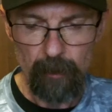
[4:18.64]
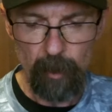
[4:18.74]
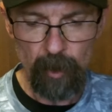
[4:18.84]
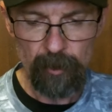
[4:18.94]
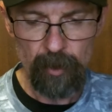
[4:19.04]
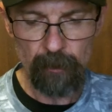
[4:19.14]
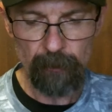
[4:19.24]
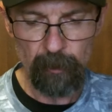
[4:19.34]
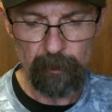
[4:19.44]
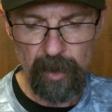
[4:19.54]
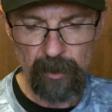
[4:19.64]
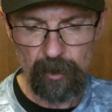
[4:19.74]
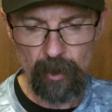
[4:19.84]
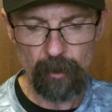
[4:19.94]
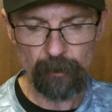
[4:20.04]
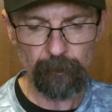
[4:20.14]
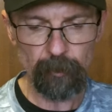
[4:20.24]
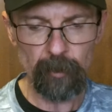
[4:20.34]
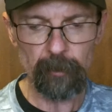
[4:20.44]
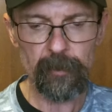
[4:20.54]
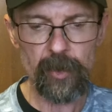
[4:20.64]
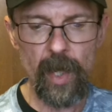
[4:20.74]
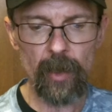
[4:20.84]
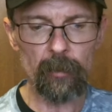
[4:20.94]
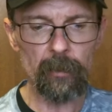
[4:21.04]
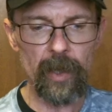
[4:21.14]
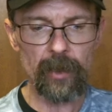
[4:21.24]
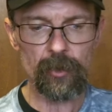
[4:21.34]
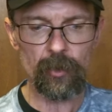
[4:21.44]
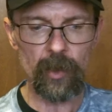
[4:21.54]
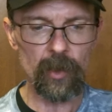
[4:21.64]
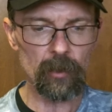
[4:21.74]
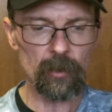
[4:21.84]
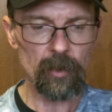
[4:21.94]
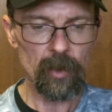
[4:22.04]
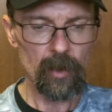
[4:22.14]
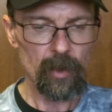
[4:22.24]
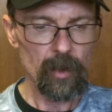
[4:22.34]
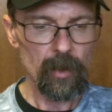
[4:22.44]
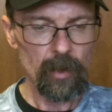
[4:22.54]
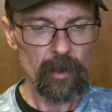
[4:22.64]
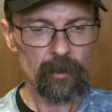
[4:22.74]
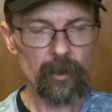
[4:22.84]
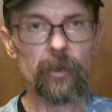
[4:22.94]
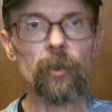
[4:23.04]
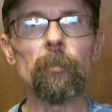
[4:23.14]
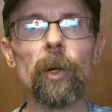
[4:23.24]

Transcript: bought some from Beast Coast for a chatterbait trailer. It's like the